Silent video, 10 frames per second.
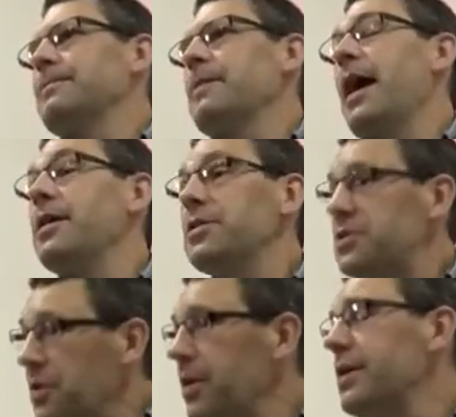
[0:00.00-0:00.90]
And
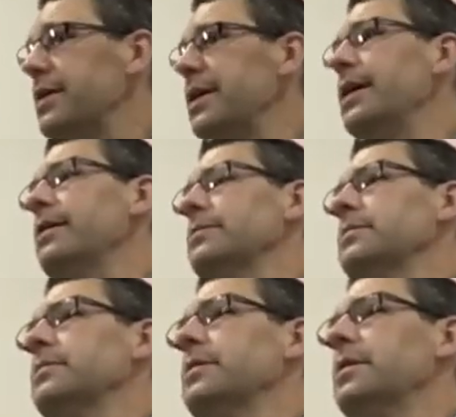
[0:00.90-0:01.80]
historically,
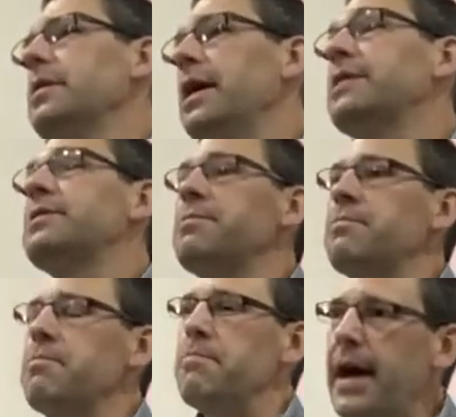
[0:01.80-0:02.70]
it's
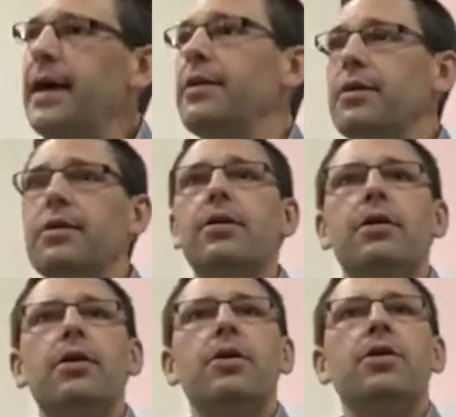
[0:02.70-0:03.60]
men
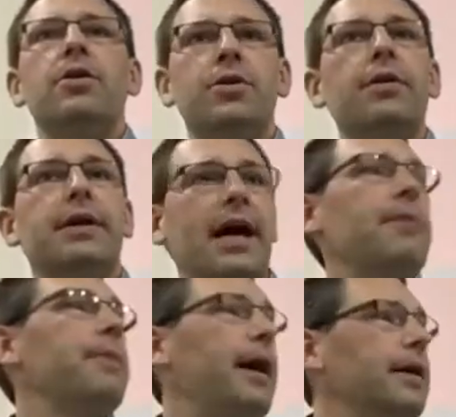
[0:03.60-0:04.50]
who go to
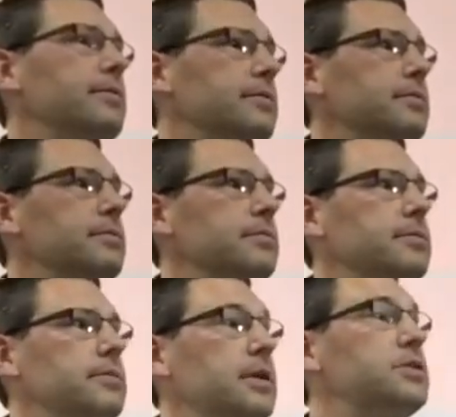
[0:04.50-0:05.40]
combat.
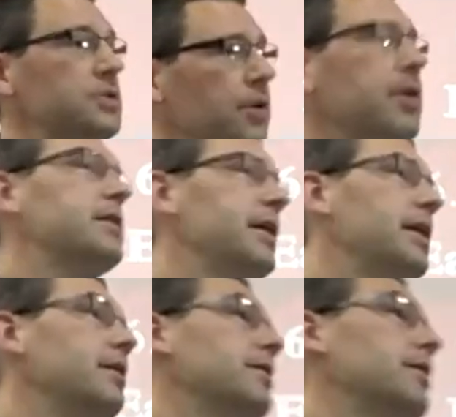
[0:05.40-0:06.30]

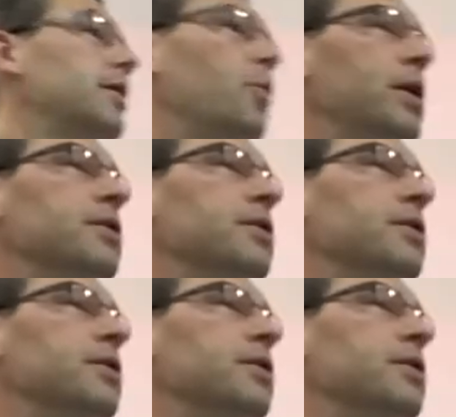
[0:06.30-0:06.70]
Historically, we don't